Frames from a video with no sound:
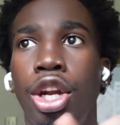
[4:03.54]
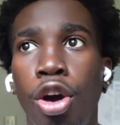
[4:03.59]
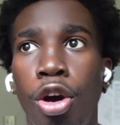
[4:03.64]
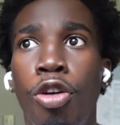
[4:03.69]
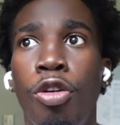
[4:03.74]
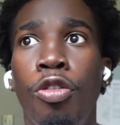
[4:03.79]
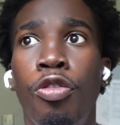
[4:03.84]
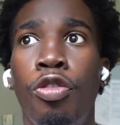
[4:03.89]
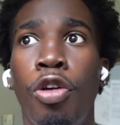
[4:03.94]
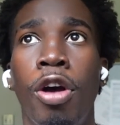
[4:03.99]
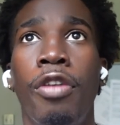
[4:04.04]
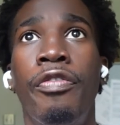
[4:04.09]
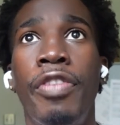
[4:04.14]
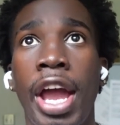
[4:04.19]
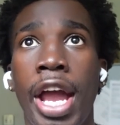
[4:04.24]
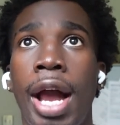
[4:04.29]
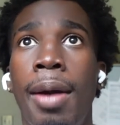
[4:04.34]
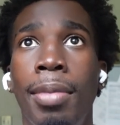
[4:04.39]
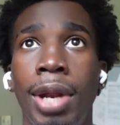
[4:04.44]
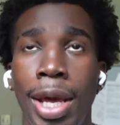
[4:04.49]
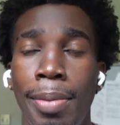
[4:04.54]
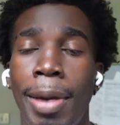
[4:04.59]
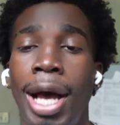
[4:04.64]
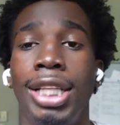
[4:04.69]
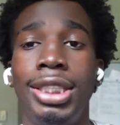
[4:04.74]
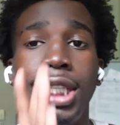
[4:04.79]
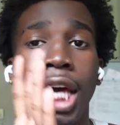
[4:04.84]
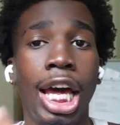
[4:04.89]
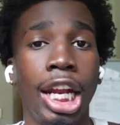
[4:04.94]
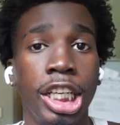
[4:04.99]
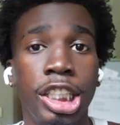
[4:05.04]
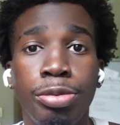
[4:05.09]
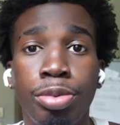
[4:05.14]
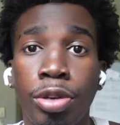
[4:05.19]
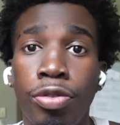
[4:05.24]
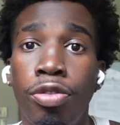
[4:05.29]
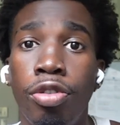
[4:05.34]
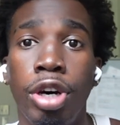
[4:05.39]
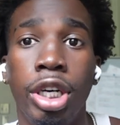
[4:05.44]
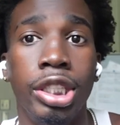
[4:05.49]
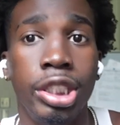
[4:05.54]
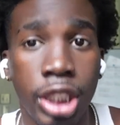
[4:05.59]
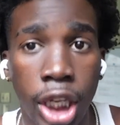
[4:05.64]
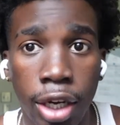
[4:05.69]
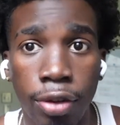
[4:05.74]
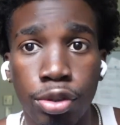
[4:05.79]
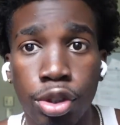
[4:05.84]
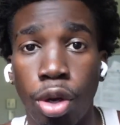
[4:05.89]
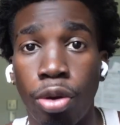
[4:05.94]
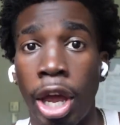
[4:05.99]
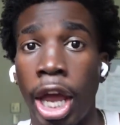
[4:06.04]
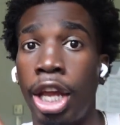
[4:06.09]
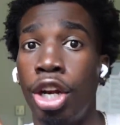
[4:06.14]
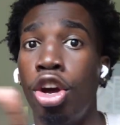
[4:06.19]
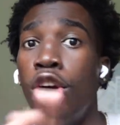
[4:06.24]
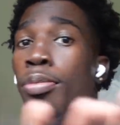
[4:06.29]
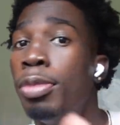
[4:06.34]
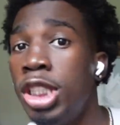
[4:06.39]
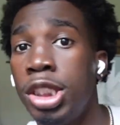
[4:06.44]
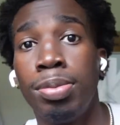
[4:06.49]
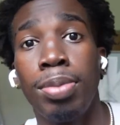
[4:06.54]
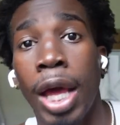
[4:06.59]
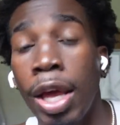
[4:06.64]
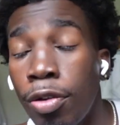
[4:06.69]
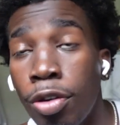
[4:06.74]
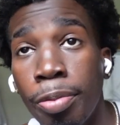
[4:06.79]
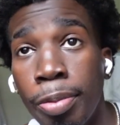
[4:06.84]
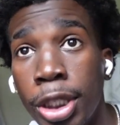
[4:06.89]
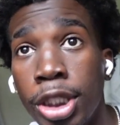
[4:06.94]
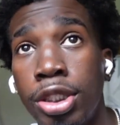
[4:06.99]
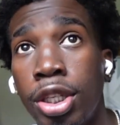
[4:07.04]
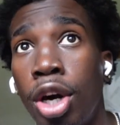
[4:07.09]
know for a fact I'm gonna let my talent speak for itself, so can't no bitch play with me.